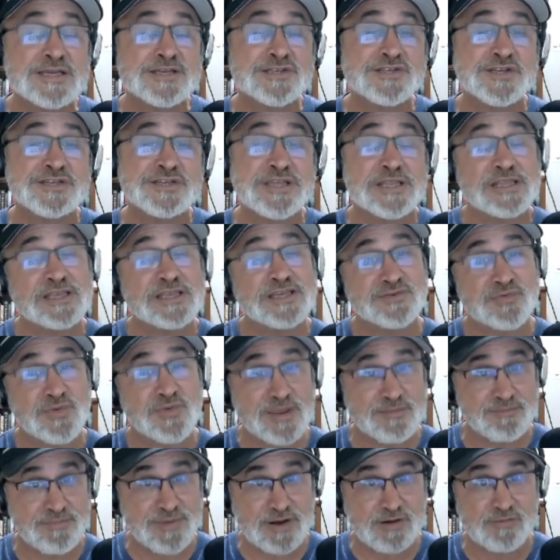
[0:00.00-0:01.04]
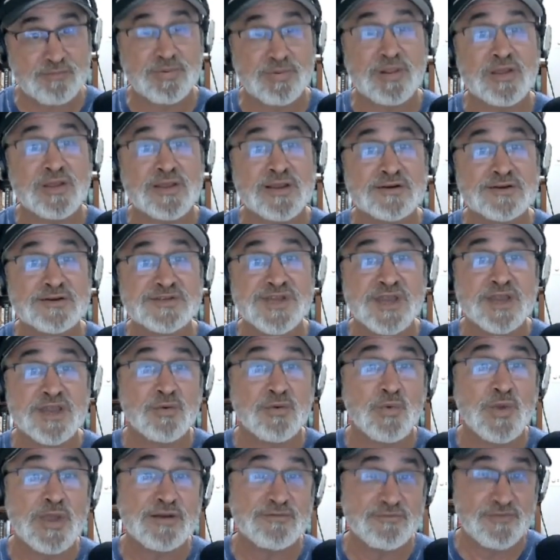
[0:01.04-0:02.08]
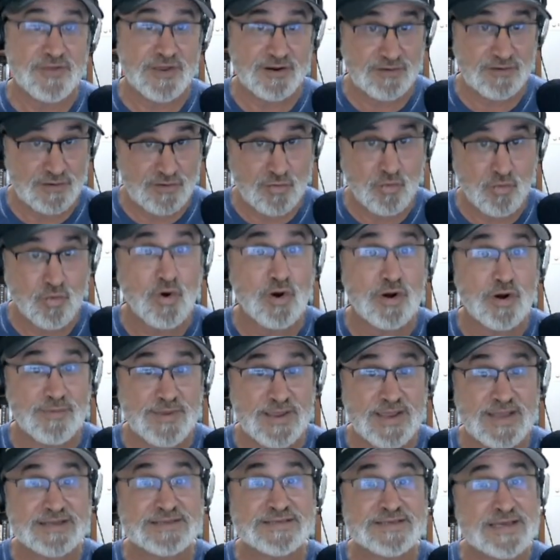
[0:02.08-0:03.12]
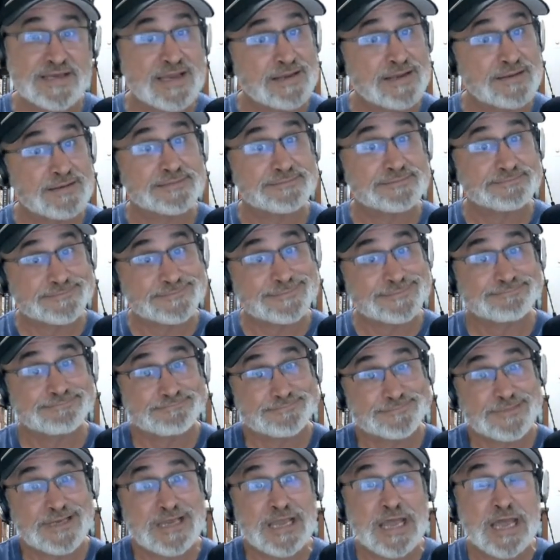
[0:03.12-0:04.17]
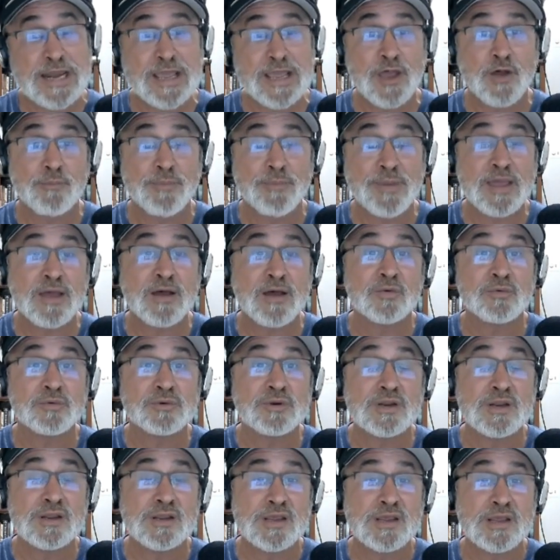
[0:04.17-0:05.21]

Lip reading: It's just at least we had better players. We had a veteran quarterback to kind of help out